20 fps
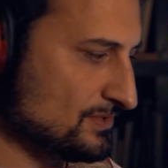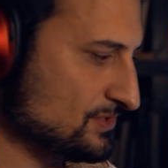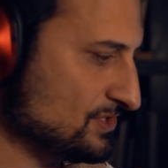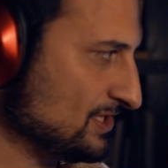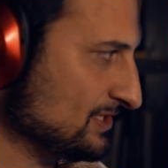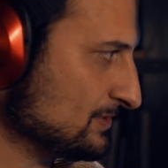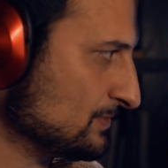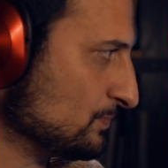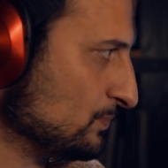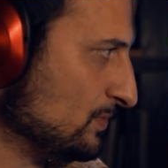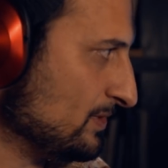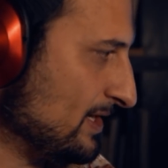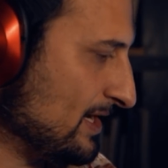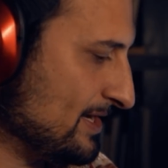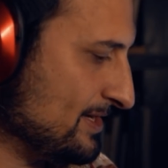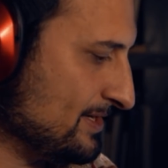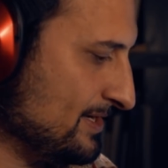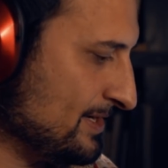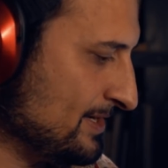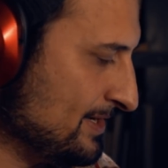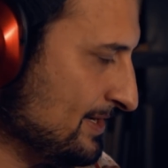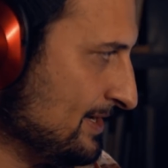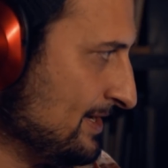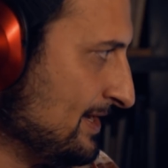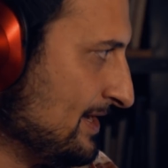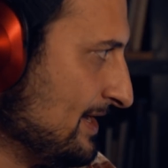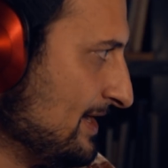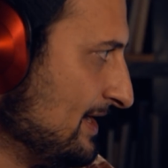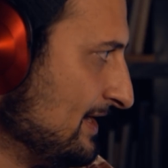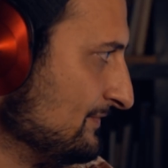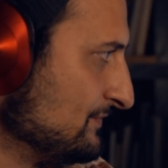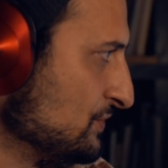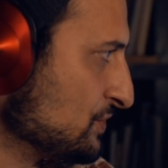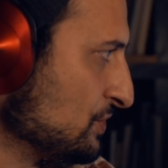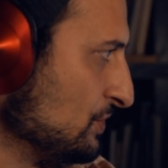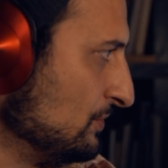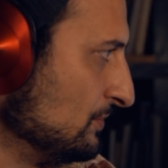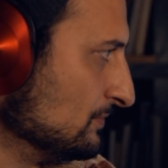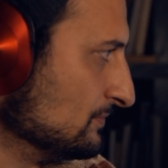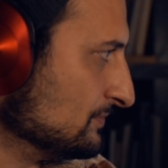just what I have
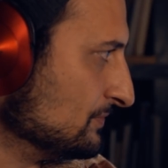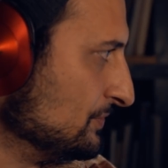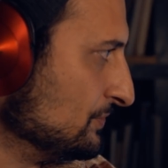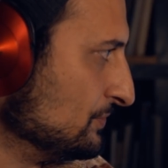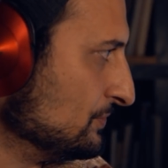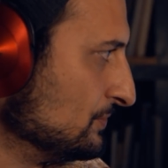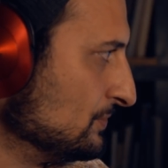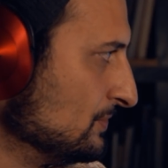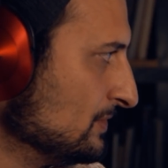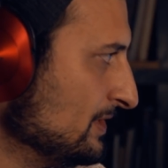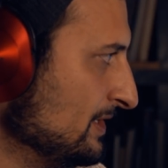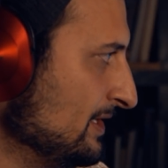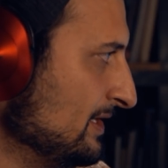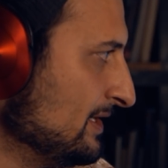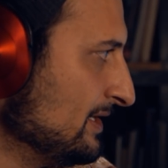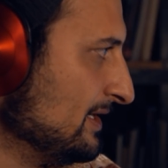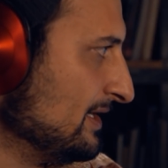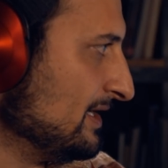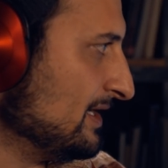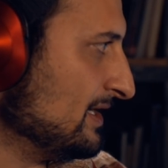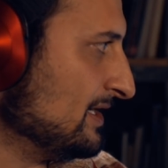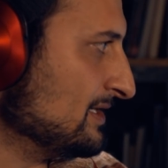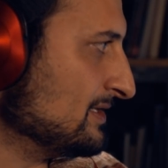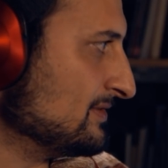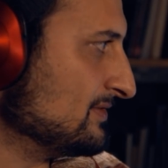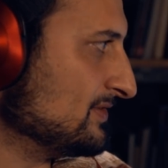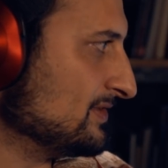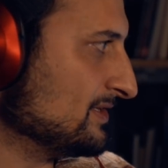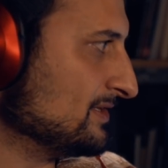shown you in